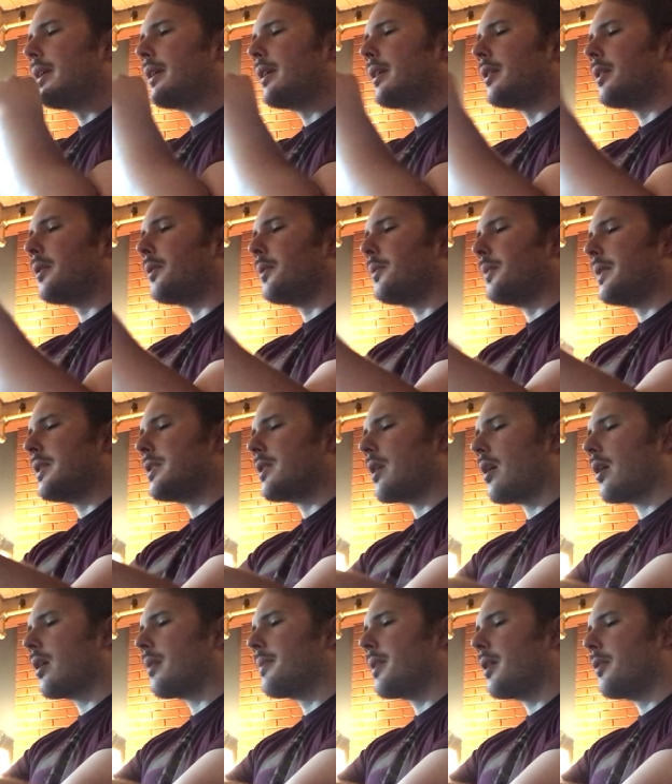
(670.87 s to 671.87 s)
you know, when we
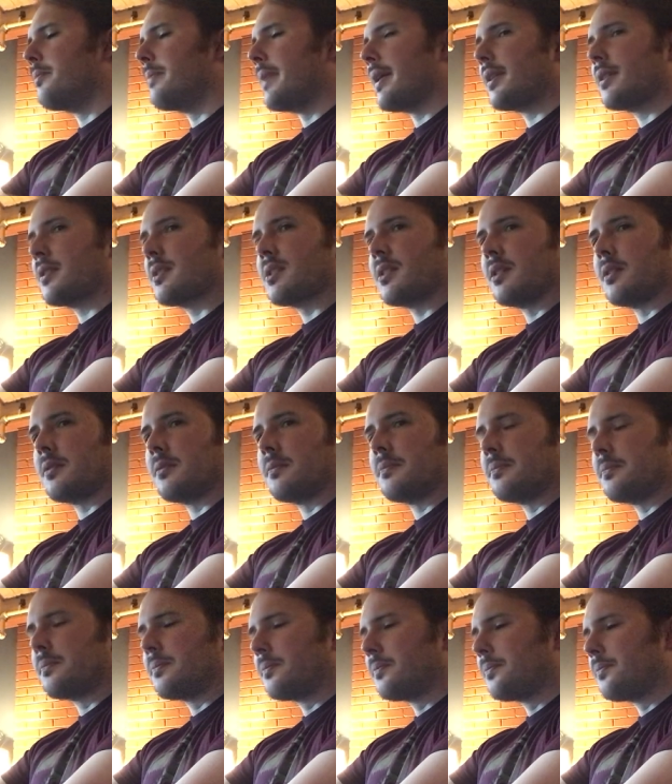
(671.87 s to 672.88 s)
talk about medicine,
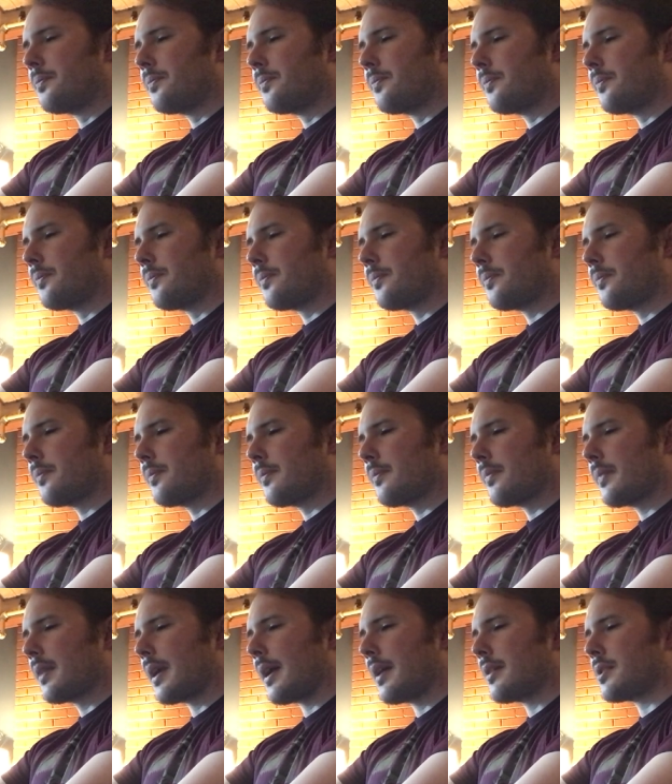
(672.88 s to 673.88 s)

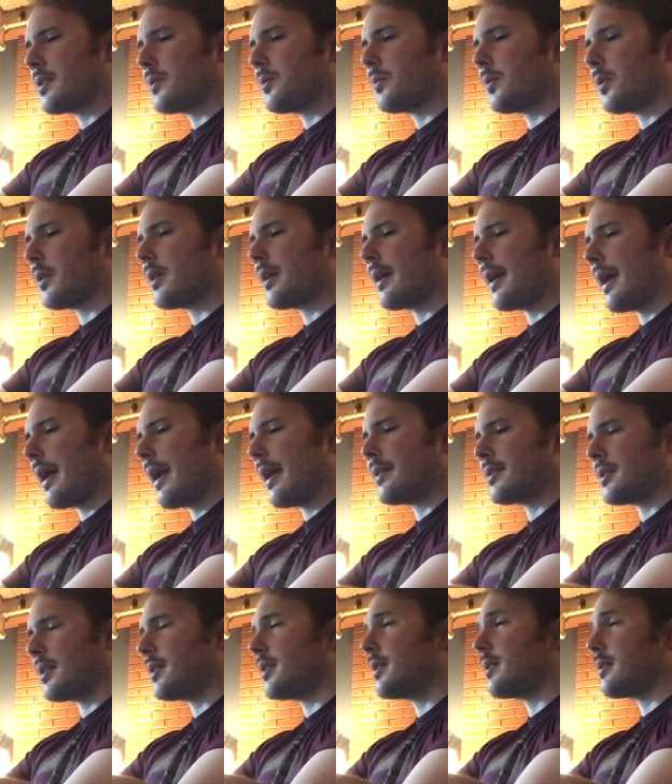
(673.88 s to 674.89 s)
as it were,
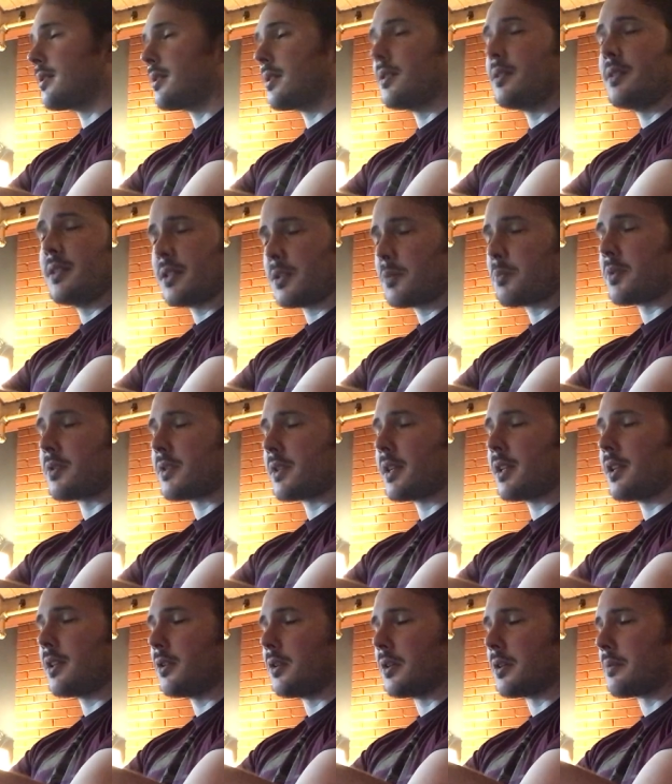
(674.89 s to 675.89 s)
as it is in this
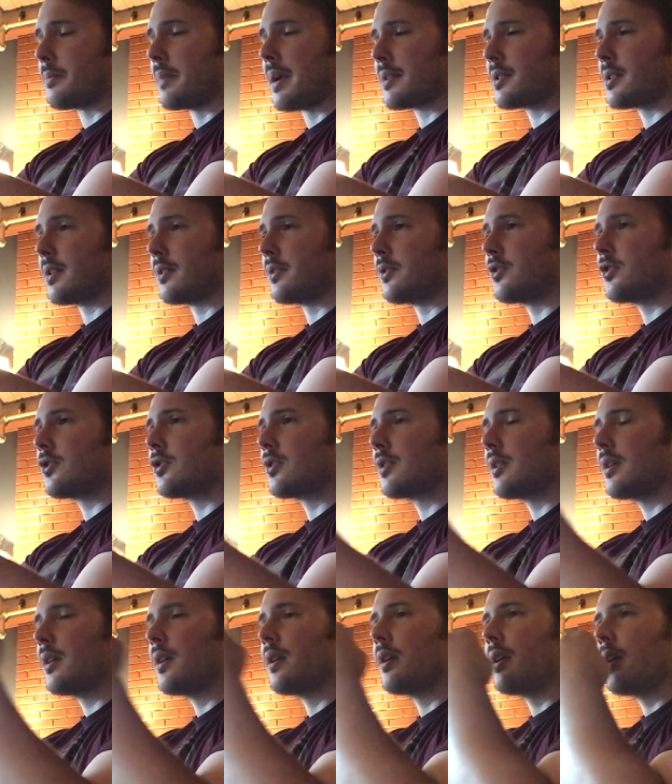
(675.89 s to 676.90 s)
particular message,
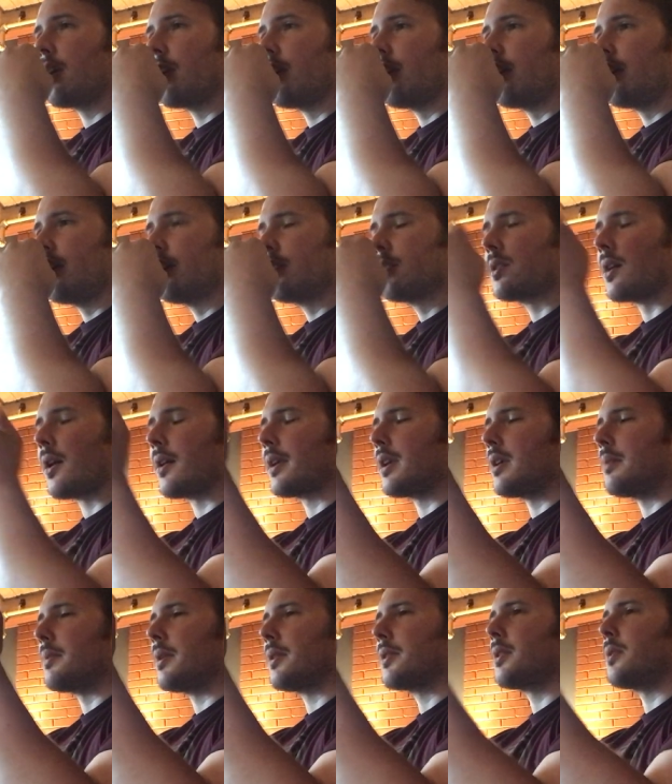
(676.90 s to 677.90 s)

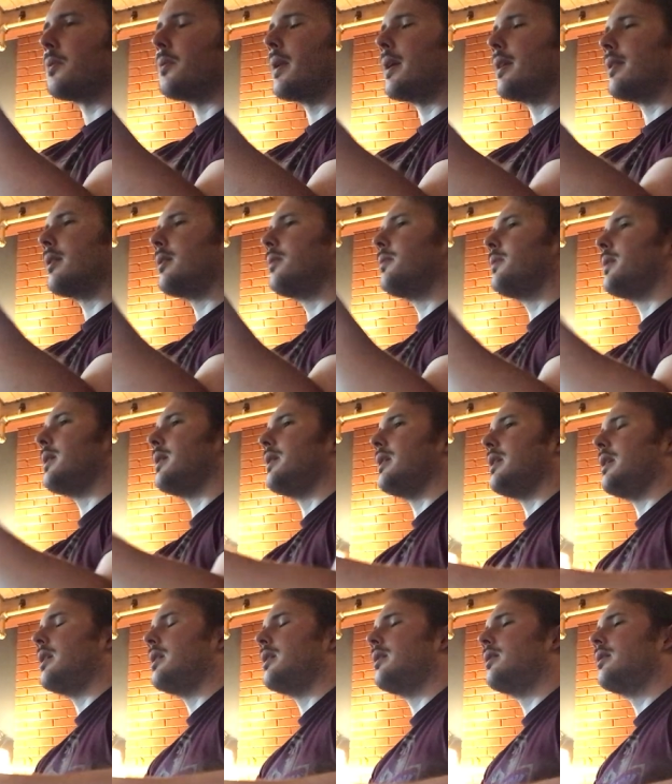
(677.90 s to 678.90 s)
talking about the way that we
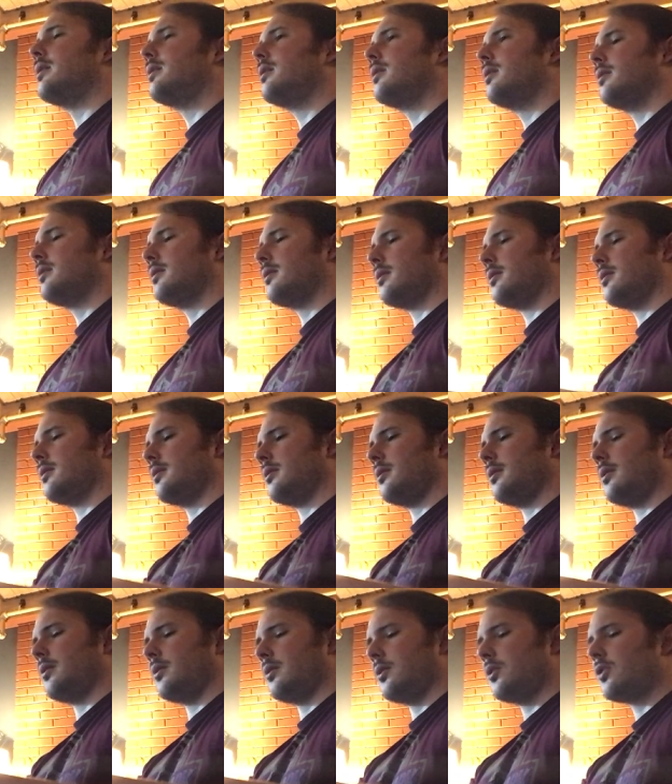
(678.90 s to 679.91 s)
need
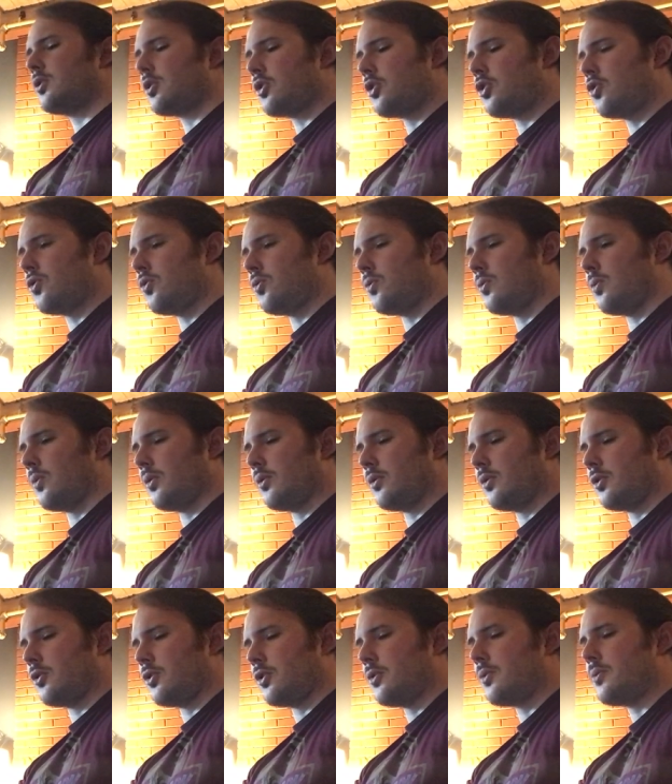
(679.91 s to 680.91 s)
to
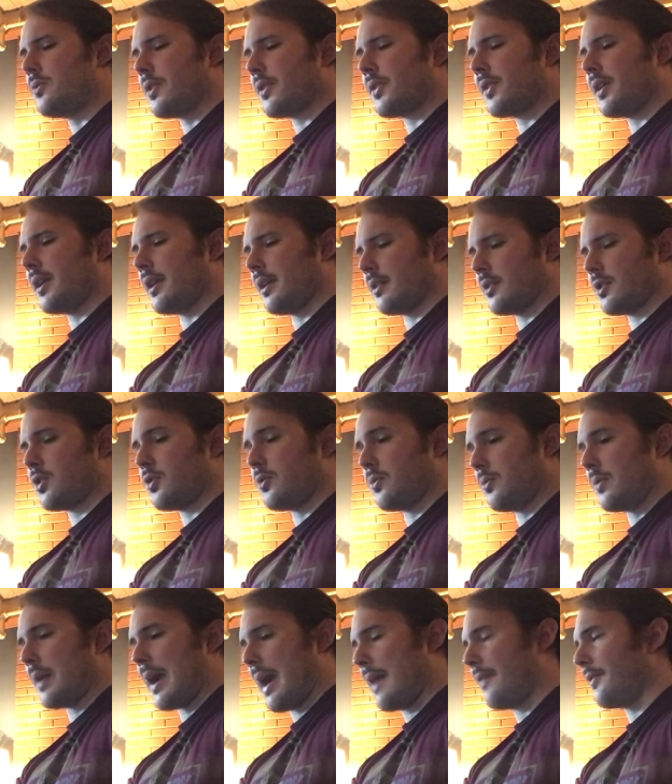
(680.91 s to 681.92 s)
do the things,
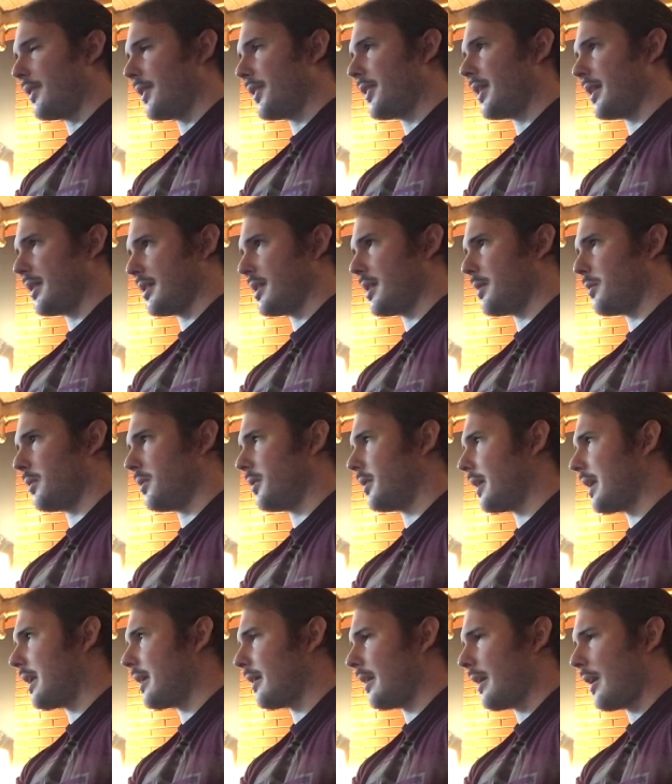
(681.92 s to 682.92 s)
to have the things that will
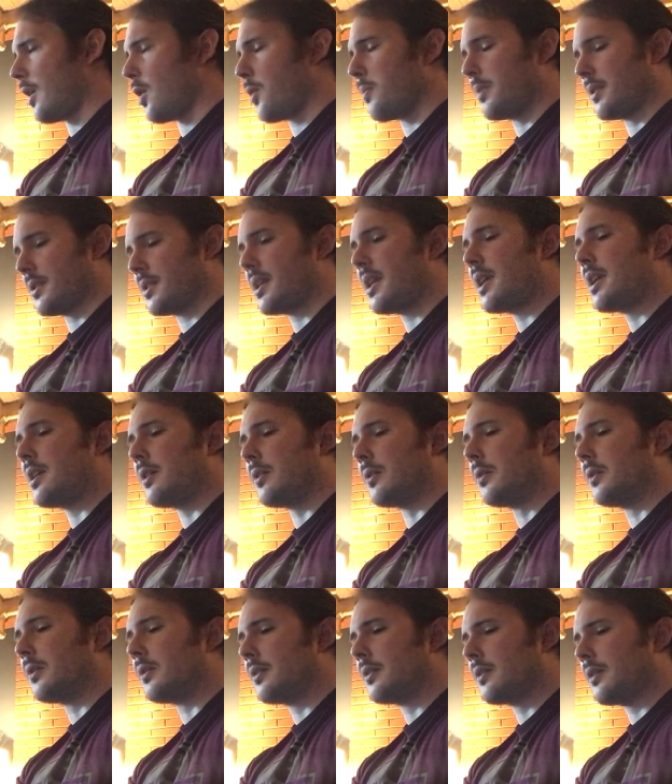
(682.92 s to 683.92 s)
help us
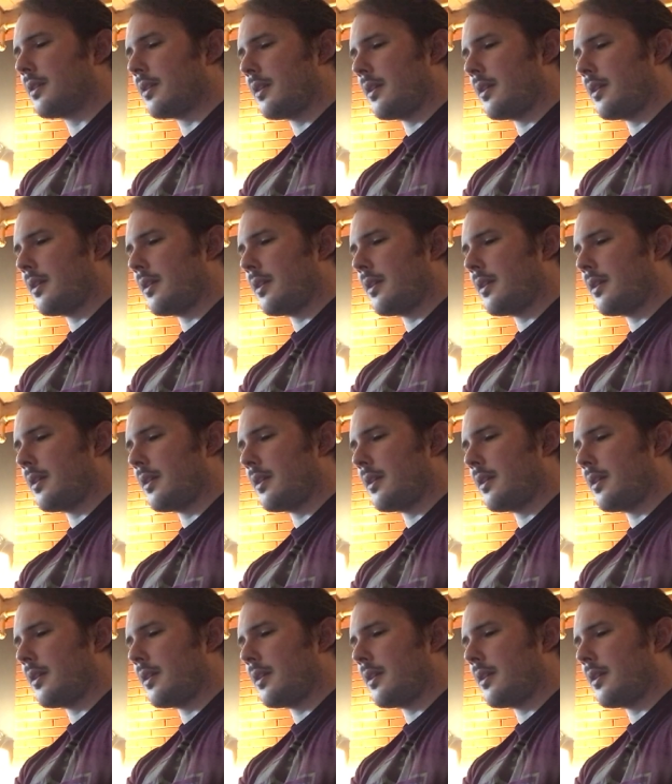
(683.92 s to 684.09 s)
heal.